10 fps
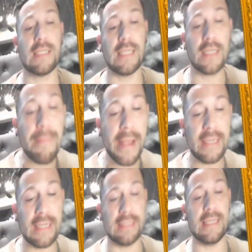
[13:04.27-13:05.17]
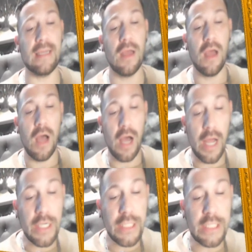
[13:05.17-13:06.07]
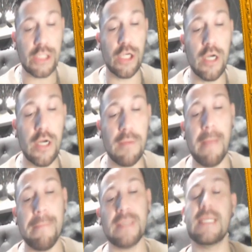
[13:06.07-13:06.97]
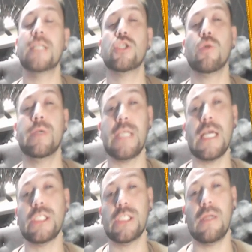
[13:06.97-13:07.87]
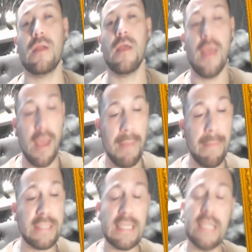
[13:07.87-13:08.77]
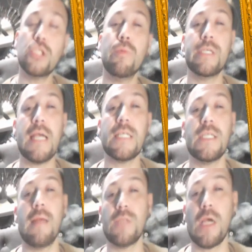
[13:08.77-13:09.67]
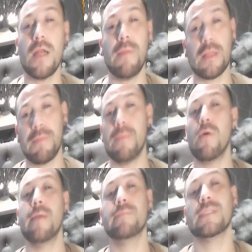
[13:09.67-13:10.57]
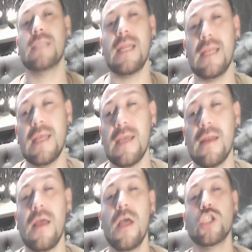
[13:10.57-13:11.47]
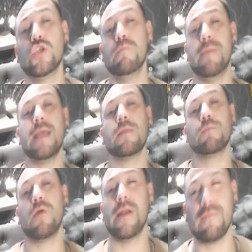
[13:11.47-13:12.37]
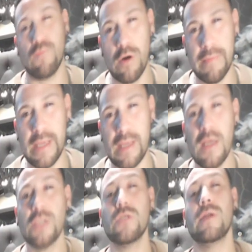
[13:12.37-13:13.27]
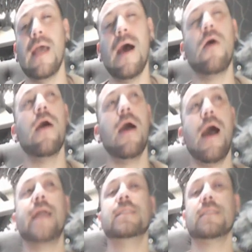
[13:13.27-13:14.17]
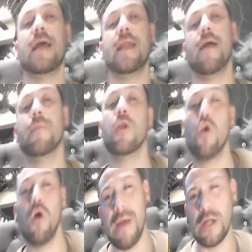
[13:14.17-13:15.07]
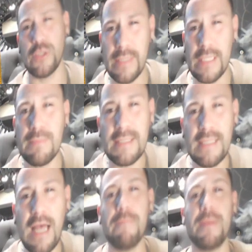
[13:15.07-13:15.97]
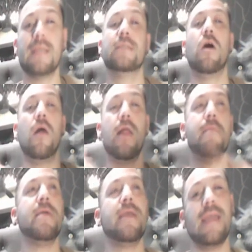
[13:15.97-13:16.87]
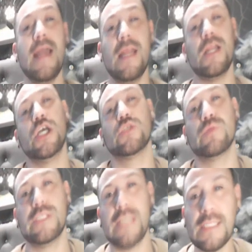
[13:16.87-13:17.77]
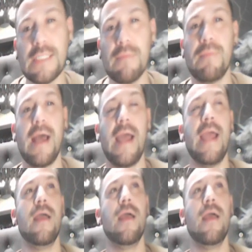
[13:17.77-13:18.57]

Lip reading: independently, undeterred by potential rejection. And by potential rejection, I'm talking about the people I'm sending in to make the product for me. So now I decided I'm going to go about doing this myself, because all I've been getting is rejection by